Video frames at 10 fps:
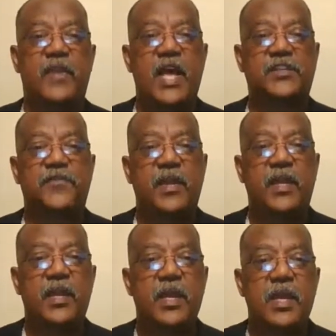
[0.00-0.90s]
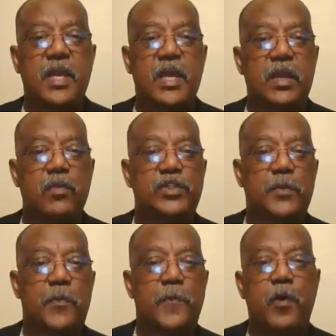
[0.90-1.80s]
philosophy. He
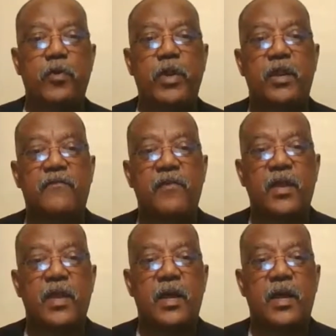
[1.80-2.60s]
was a proponent of